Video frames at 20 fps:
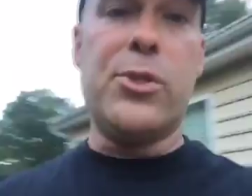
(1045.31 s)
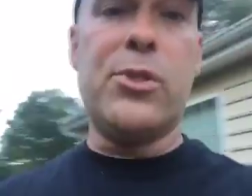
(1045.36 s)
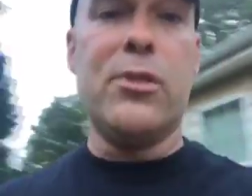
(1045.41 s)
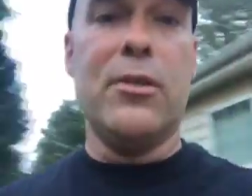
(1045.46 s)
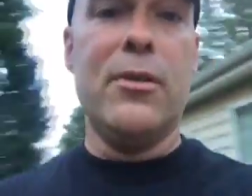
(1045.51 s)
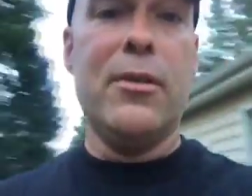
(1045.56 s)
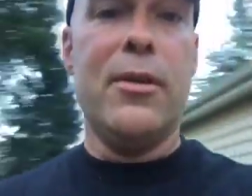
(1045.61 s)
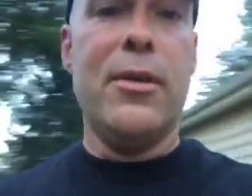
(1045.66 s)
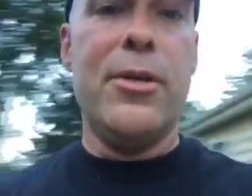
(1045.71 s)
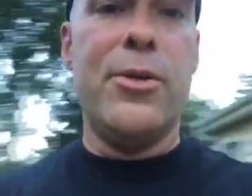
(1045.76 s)

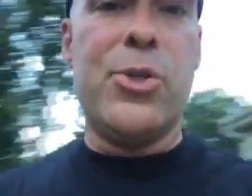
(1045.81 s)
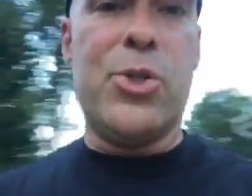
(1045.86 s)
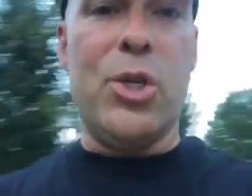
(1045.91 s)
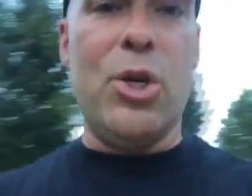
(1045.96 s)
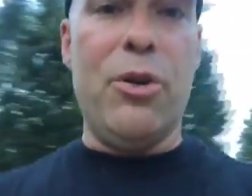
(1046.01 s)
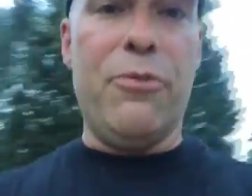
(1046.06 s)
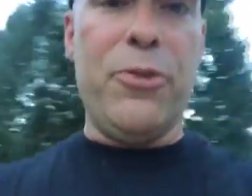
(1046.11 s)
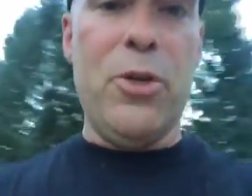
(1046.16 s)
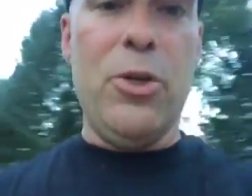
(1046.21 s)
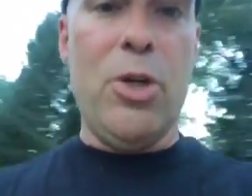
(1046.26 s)

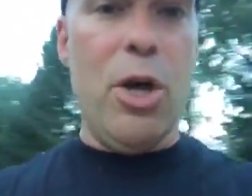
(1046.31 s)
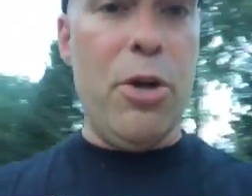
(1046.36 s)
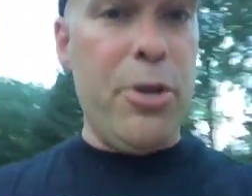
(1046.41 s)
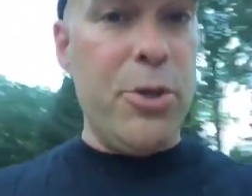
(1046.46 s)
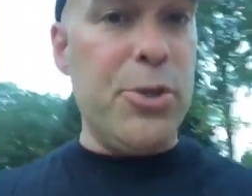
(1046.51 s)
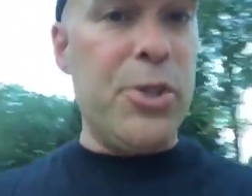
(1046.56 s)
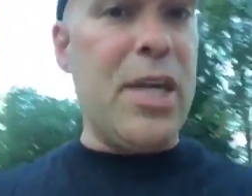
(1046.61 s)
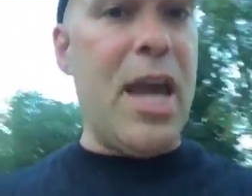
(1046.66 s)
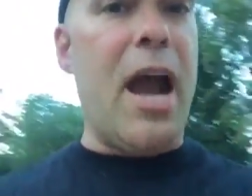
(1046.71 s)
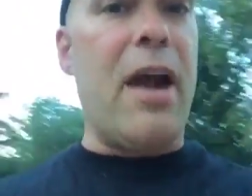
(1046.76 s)
So if you know
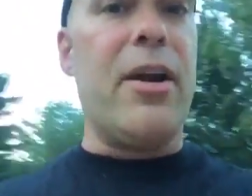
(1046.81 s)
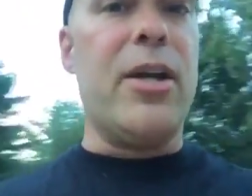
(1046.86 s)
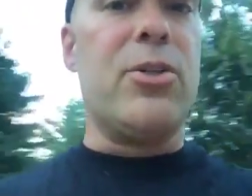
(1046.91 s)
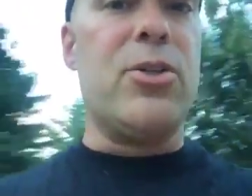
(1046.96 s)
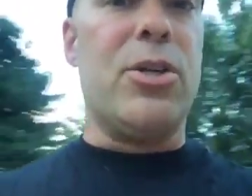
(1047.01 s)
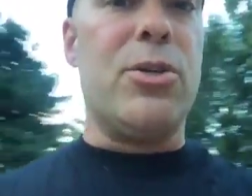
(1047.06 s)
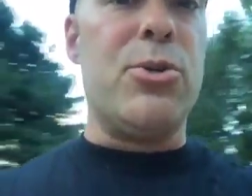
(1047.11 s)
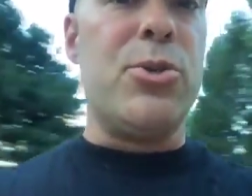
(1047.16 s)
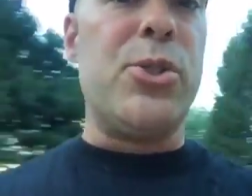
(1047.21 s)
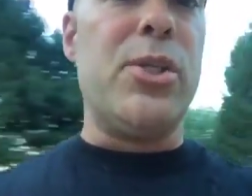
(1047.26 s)
those
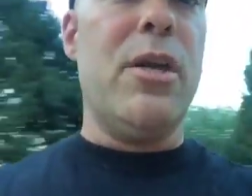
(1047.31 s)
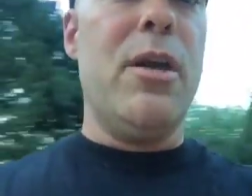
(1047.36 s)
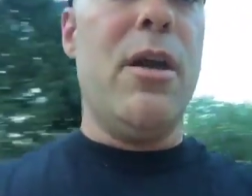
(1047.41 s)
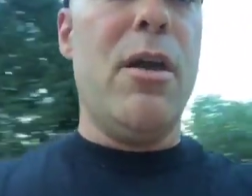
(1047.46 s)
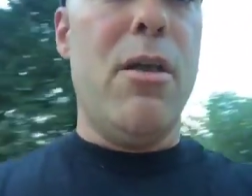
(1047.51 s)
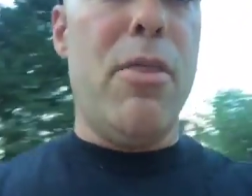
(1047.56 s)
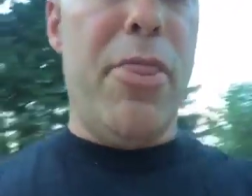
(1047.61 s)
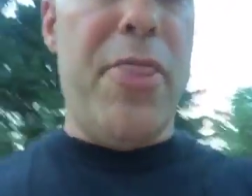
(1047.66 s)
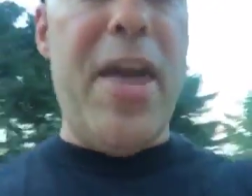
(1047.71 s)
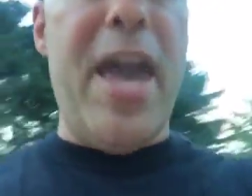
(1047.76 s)

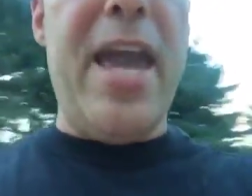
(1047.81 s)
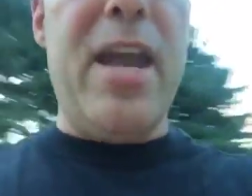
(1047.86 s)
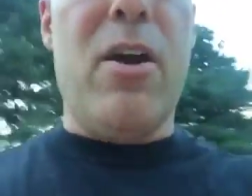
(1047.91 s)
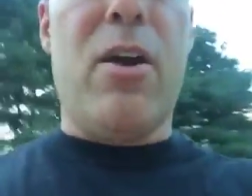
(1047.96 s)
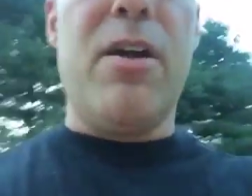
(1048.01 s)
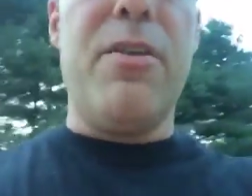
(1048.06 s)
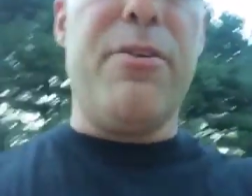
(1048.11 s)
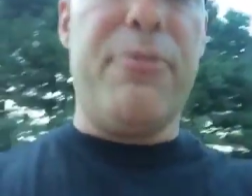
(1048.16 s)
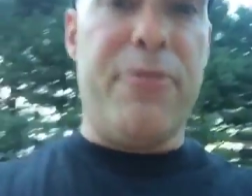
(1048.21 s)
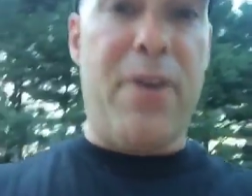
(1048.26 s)
characters, they
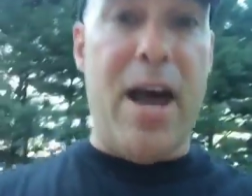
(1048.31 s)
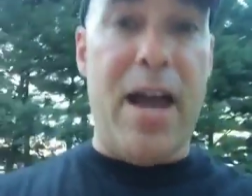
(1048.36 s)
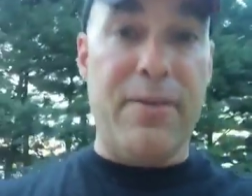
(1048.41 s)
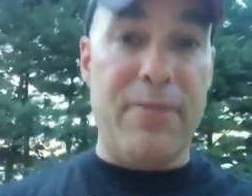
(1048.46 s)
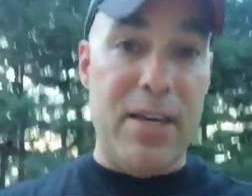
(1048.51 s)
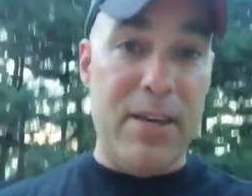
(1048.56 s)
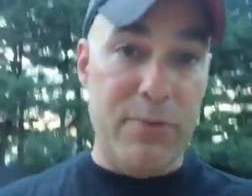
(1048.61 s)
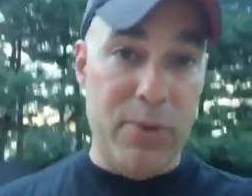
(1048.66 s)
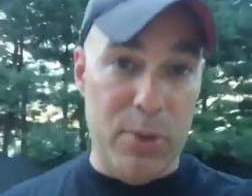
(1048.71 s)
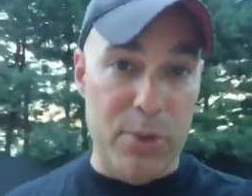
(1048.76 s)
are the
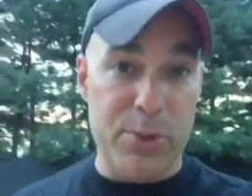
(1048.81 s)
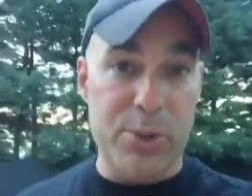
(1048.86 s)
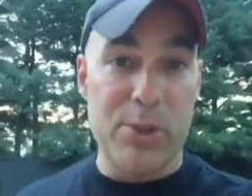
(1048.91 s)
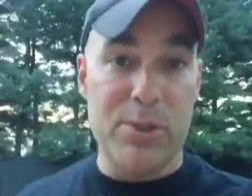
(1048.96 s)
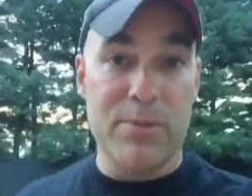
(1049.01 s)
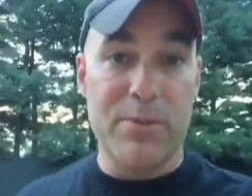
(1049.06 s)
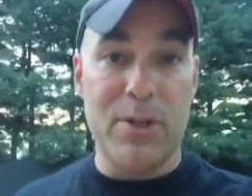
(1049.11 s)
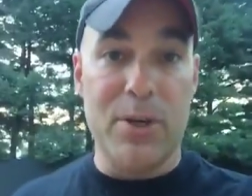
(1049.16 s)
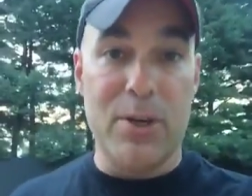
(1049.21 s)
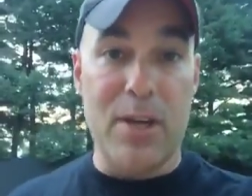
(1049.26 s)
five
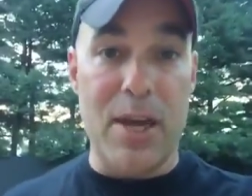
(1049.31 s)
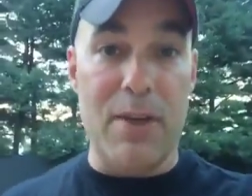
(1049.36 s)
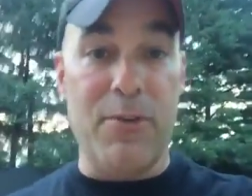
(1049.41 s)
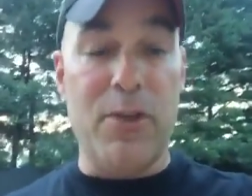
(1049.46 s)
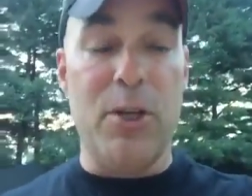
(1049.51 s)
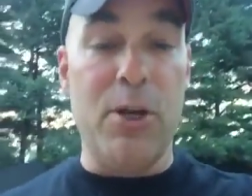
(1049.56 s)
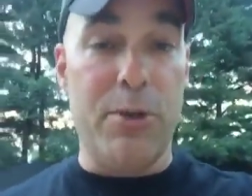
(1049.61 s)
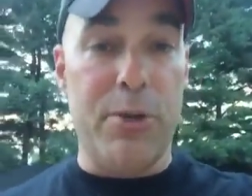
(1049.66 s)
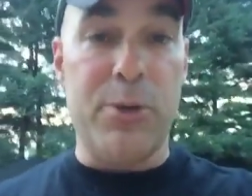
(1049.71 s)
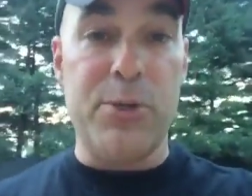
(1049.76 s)
evils, okay, if
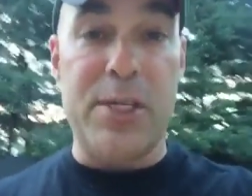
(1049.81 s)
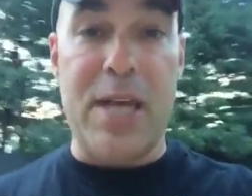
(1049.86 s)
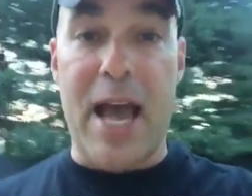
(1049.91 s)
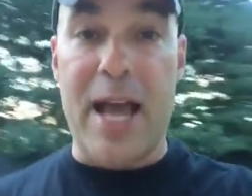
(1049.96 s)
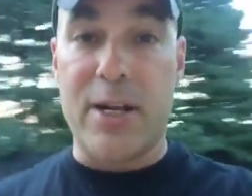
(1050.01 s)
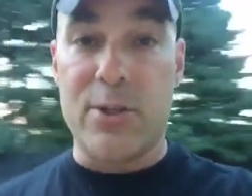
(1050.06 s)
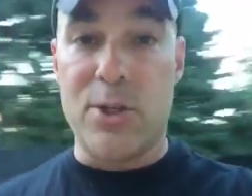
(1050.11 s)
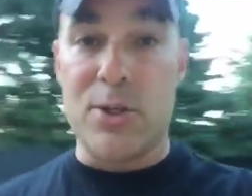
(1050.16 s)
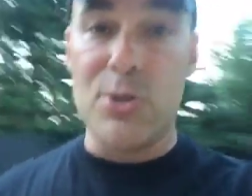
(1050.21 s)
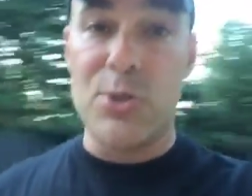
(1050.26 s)
you know those
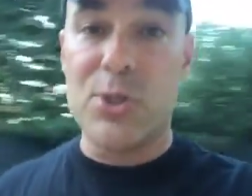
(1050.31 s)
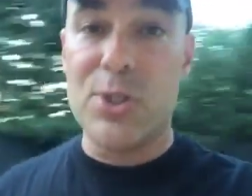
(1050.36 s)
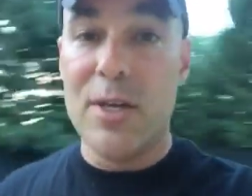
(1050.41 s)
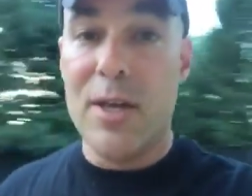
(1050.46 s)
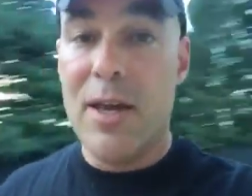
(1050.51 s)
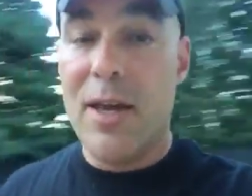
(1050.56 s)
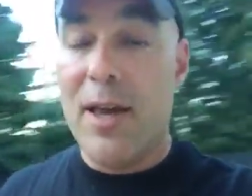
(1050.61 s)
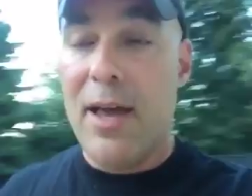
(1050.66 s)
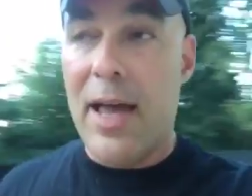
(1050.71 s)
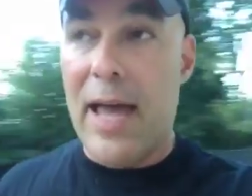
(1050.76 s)

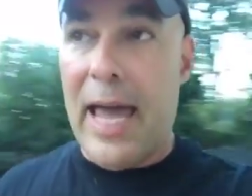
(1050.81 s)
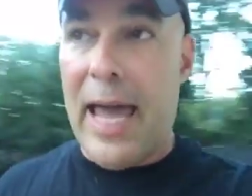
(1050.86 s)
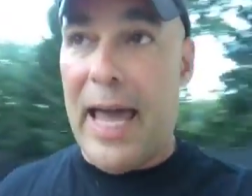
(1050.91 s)
actors.